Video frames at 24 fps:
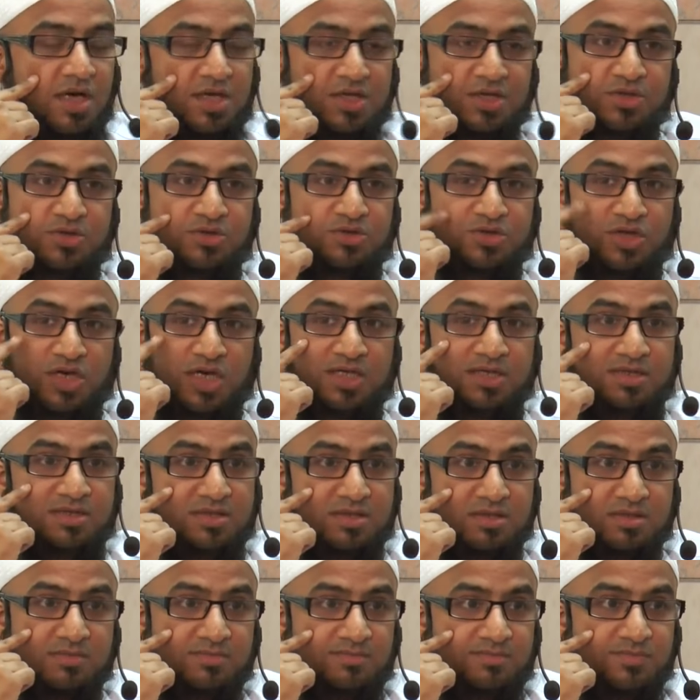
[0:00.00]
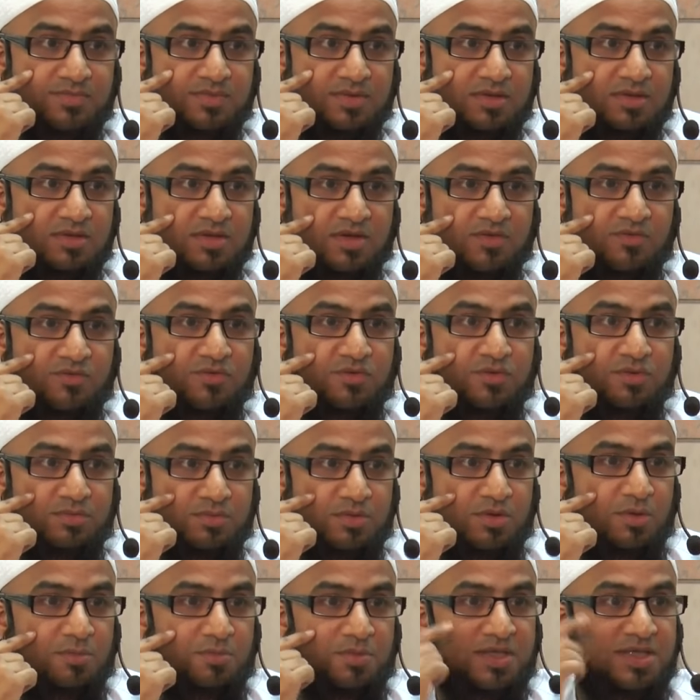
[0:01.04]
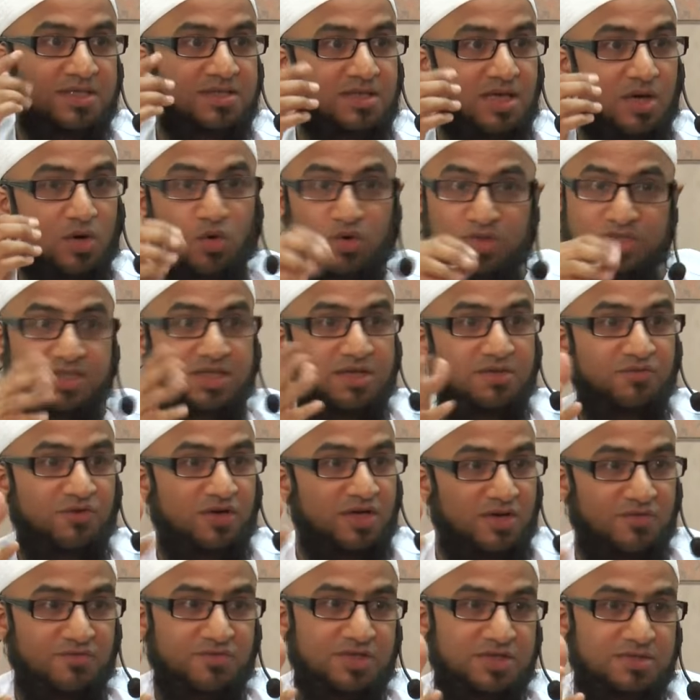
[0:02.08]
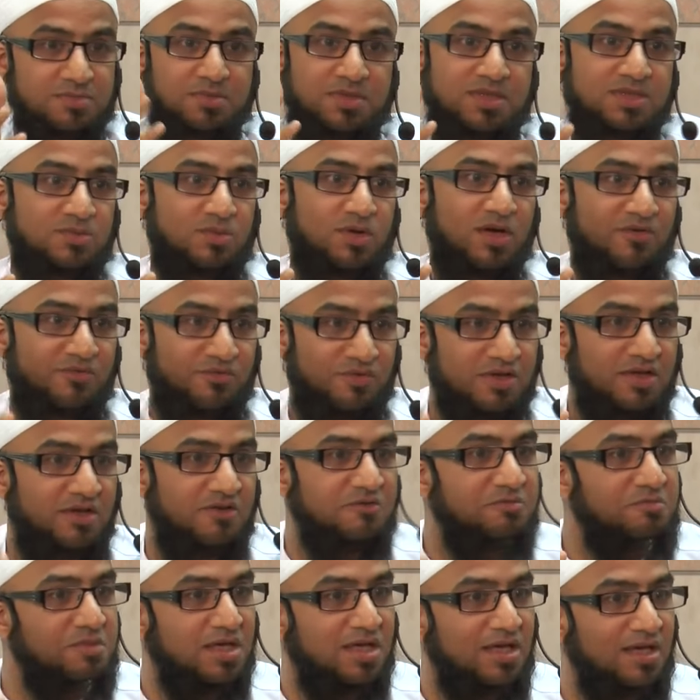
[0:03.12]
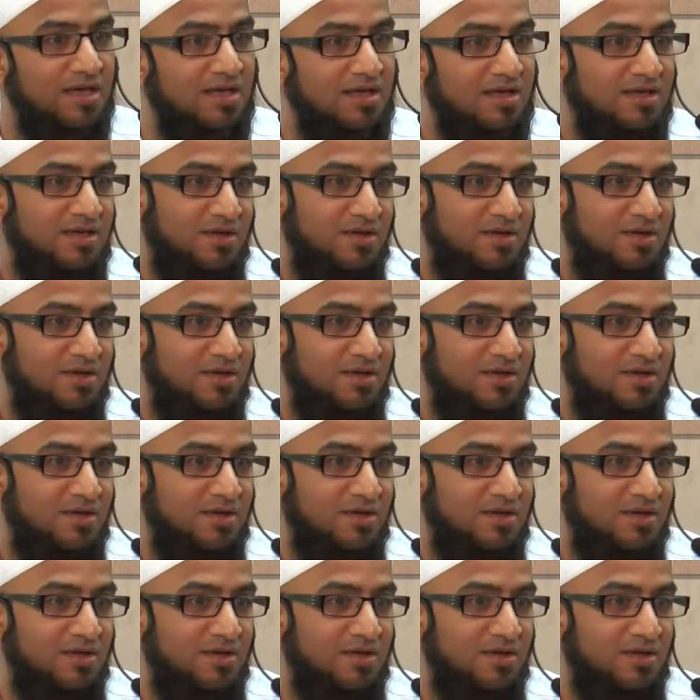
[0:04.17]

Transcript: I need to try. If you, you know, please, or seek forgiveness. Please, wife, forgive me.